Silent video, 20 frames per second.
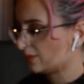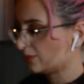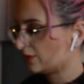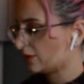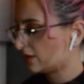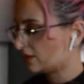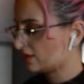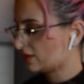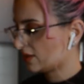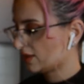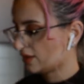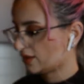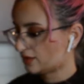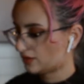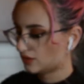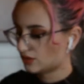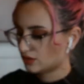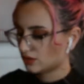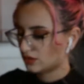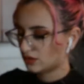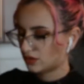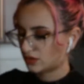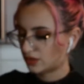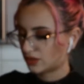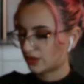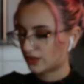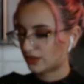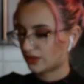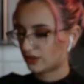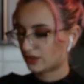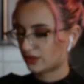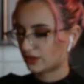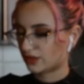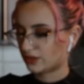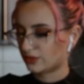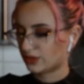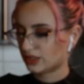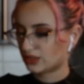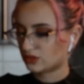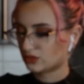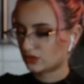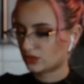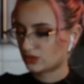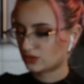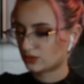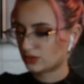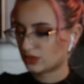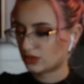really scared. Alright, we can do this.